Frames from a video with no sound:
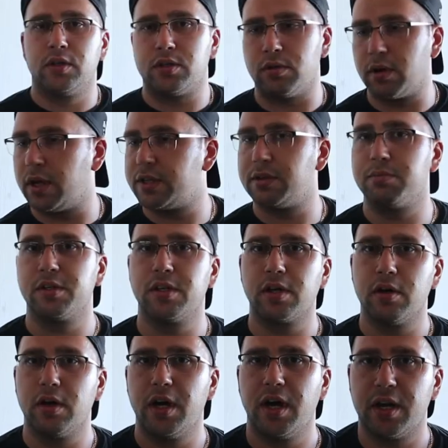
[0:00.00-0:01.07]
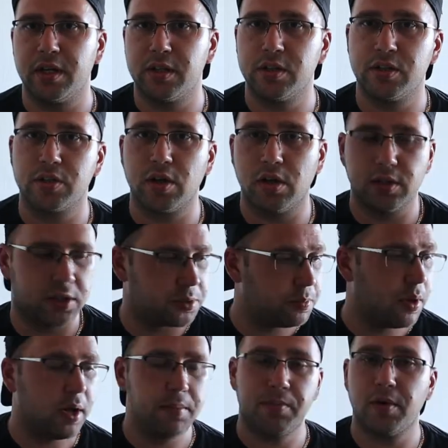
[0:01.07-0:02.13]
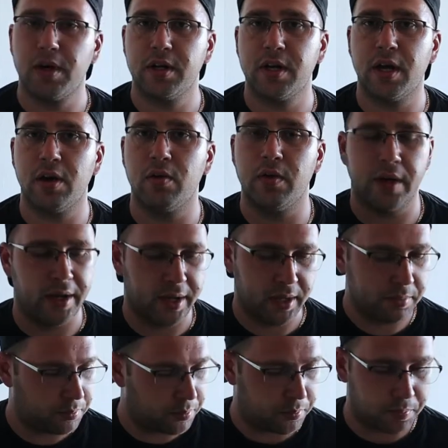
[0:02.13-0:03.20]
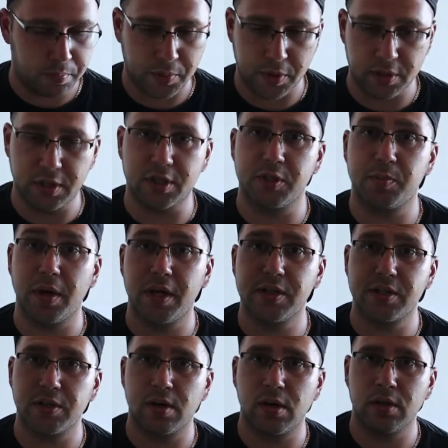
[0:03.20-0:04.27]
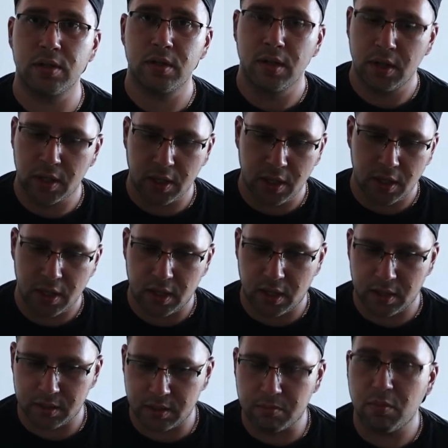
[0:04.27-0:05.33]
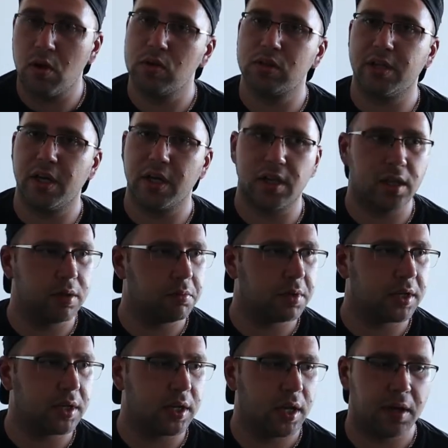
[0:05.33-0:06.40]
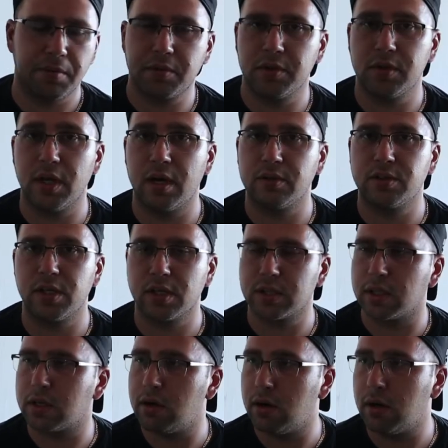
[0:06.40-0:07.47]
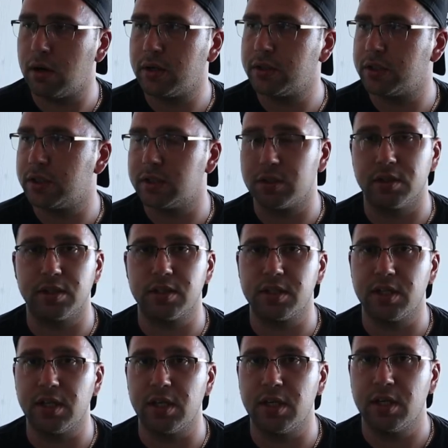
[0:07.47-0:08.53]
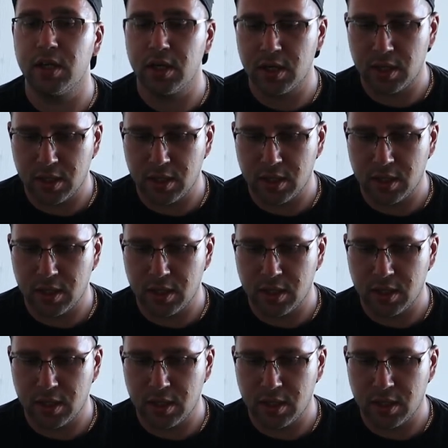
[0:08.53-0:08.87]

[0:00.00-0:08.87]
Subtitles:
So guys, I'm going to go ahead and install this pipe right now and put the spacer on, and most likely we're going to have to down jack the car just to see